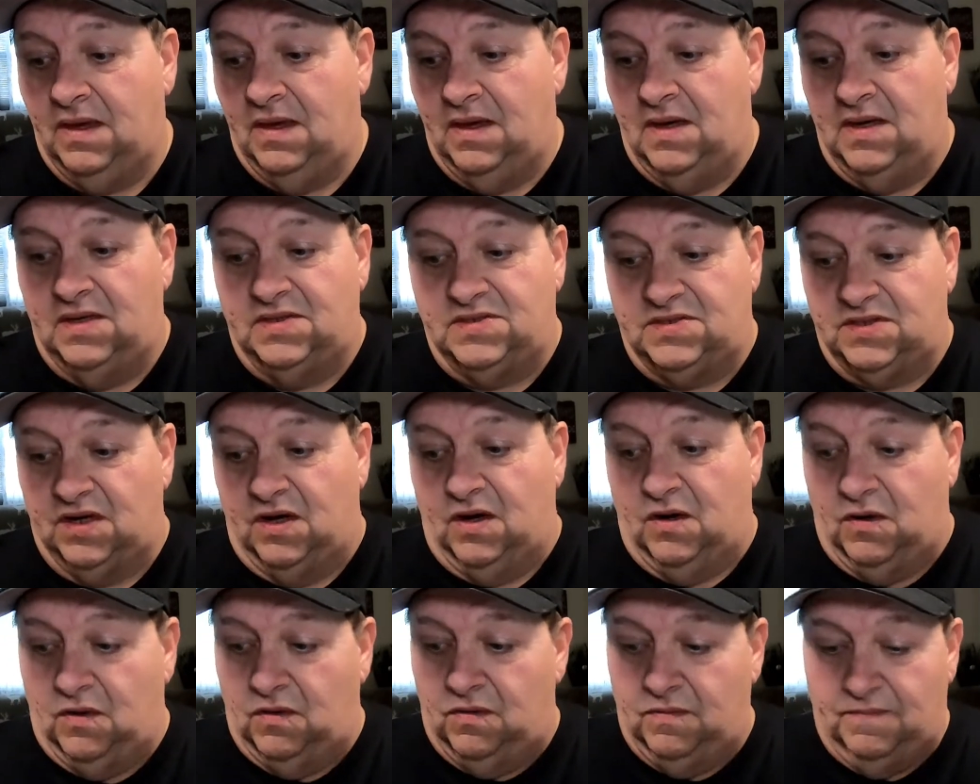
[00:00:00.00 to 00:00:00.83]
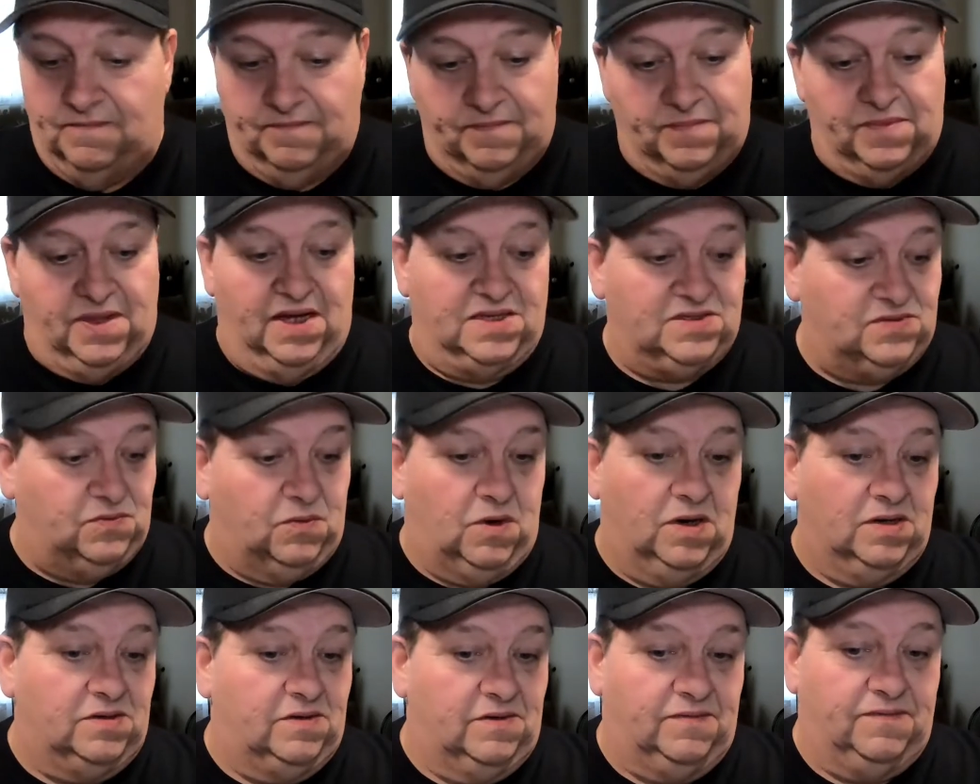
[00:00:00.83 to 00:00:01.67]
So that's
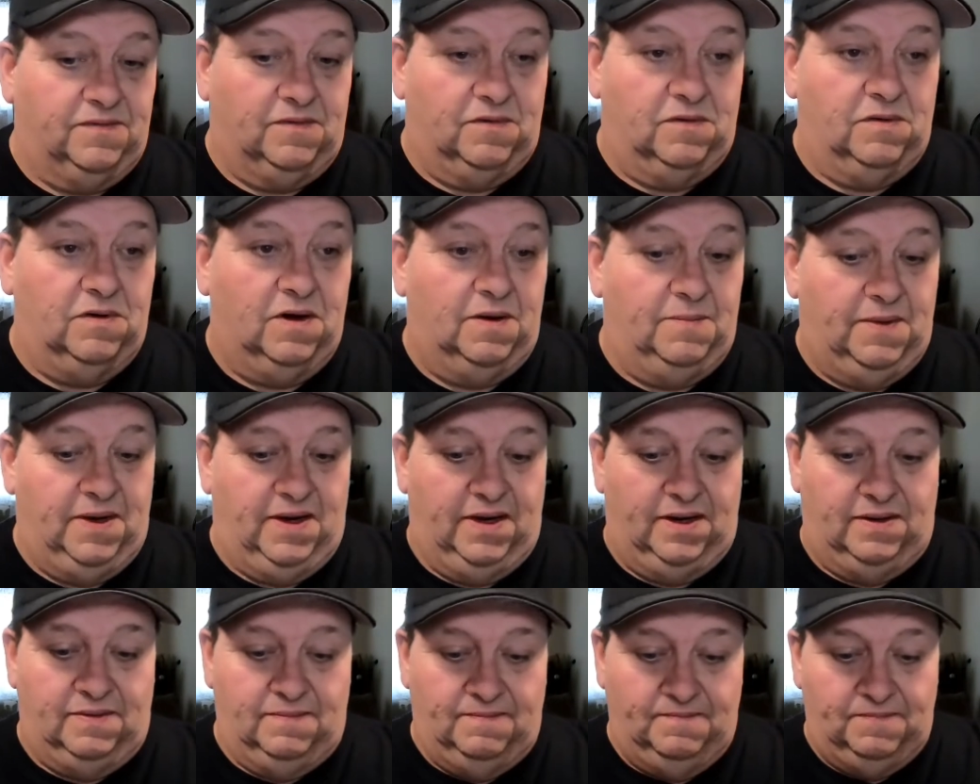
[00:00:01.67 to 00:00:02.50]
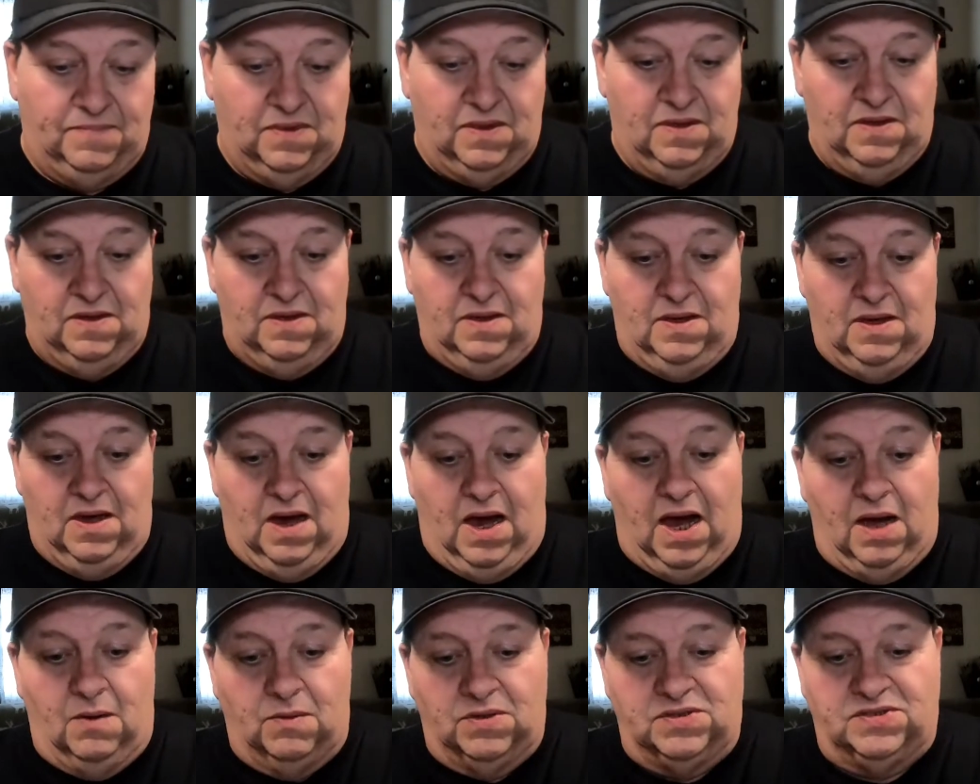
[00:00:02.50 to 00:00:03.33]
wonderful. I mean,
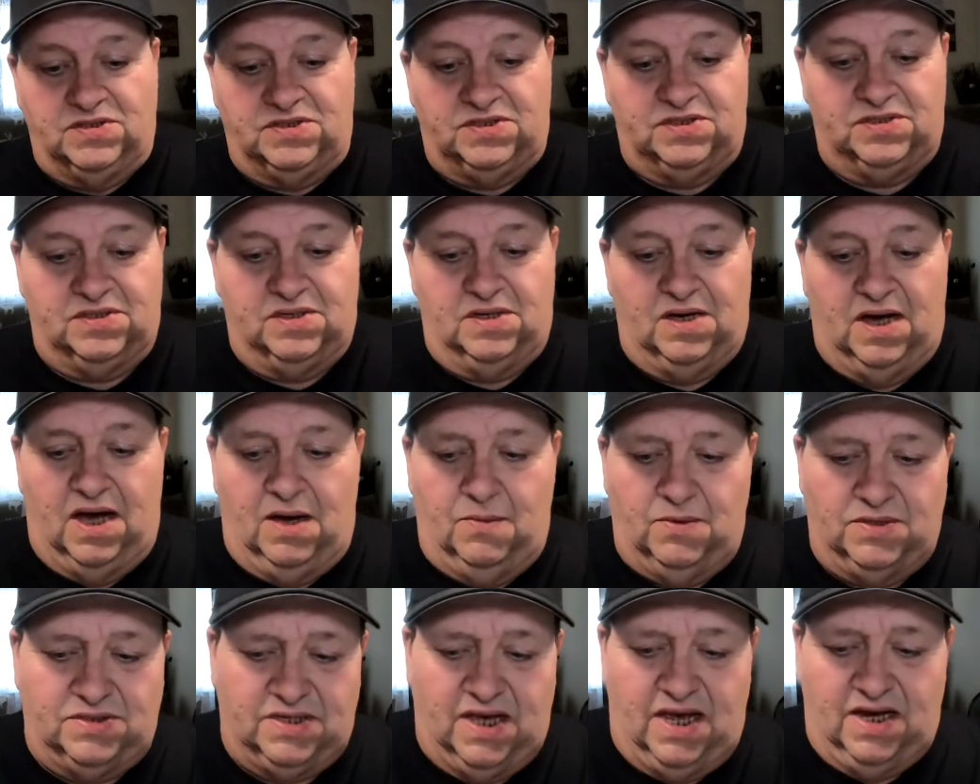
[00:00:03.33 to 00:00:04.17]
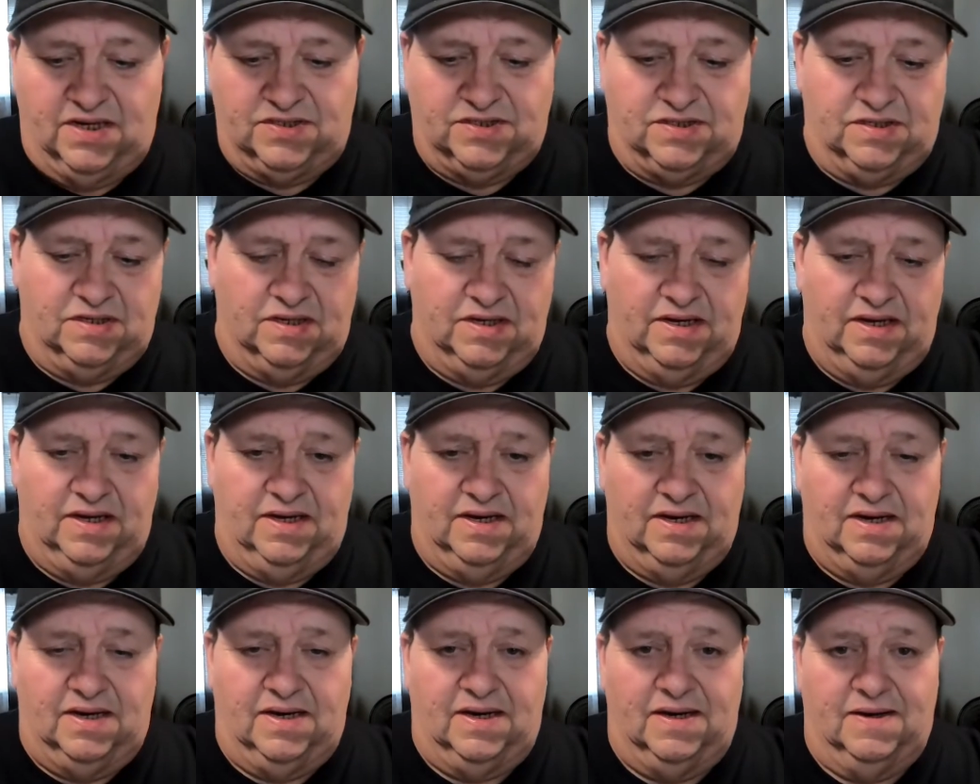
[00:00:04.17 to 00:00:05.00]
I was actually,
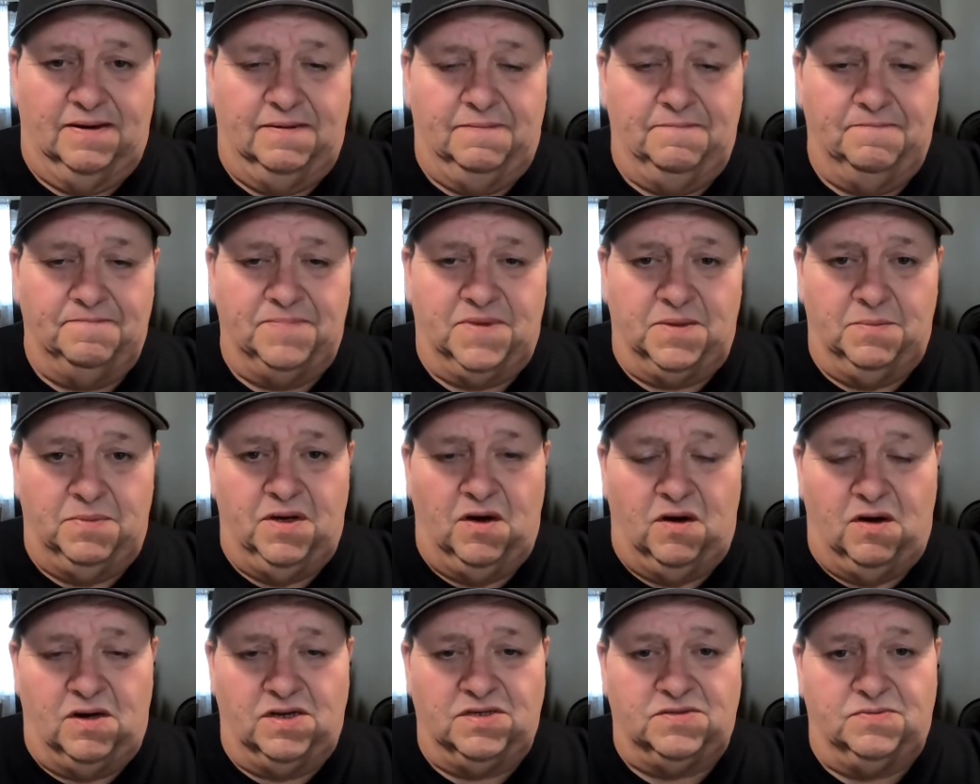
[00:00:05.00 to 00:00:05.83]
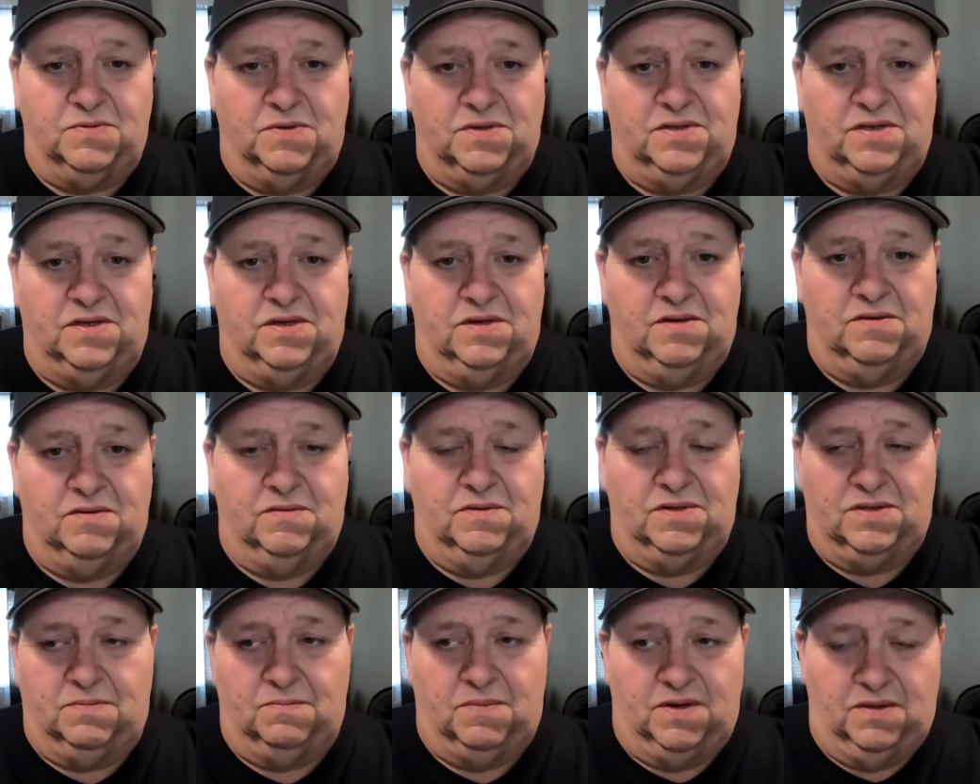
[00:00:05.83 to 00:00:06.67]
to be honest with you,
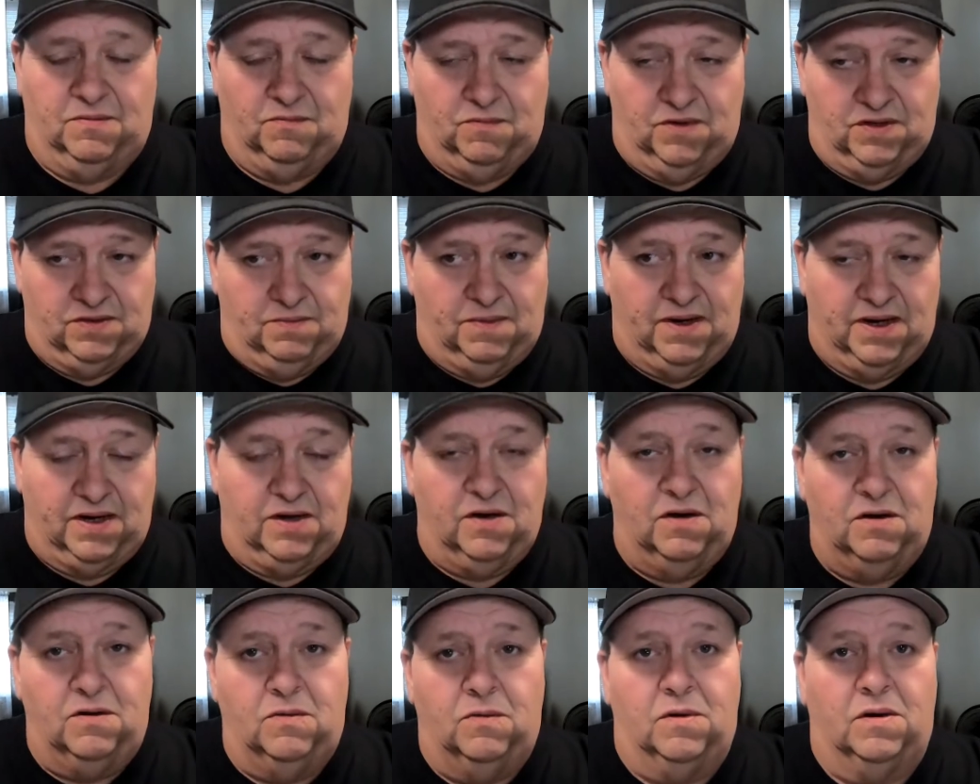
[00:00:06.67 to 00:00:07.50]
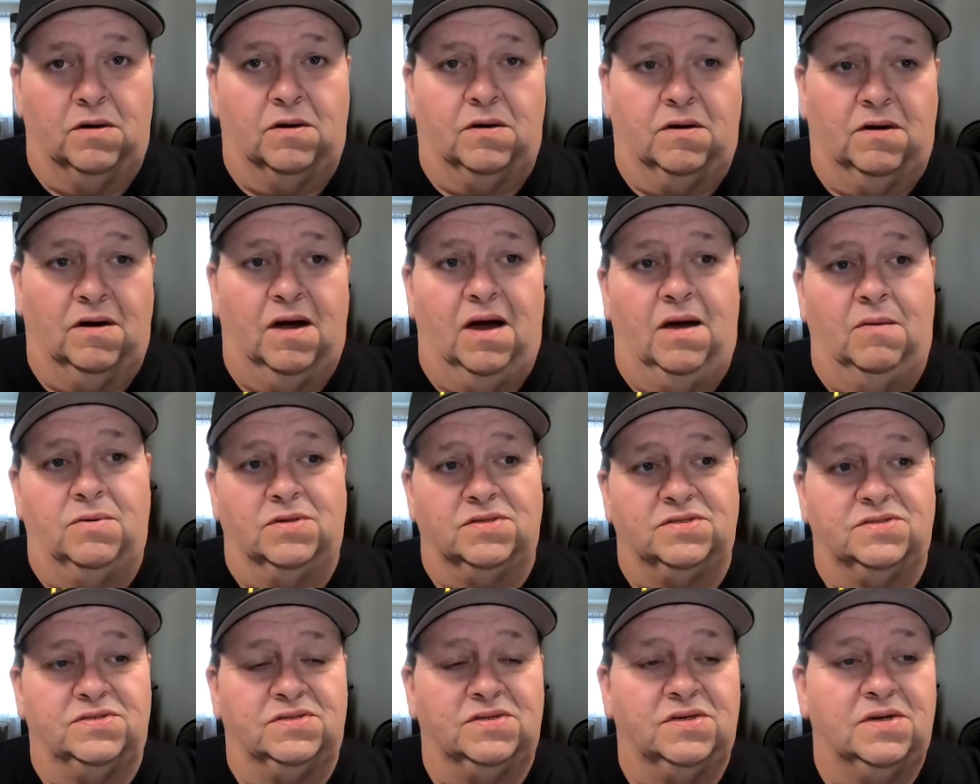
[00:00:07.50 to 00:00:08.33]
with my coworker, I
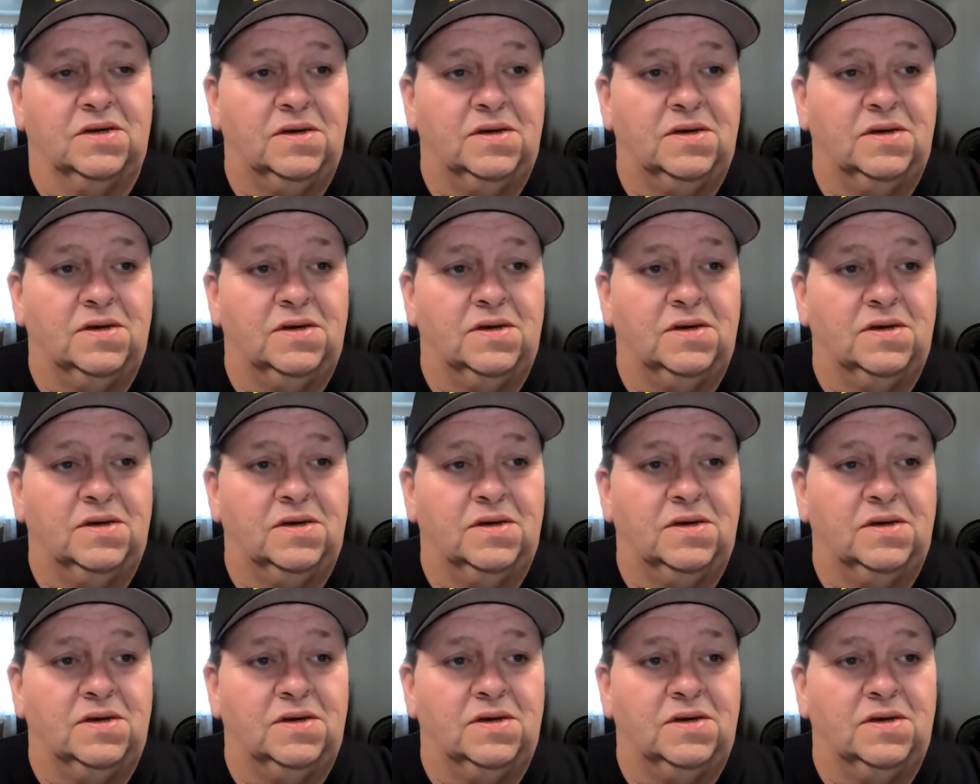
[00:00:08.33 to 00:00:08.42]
was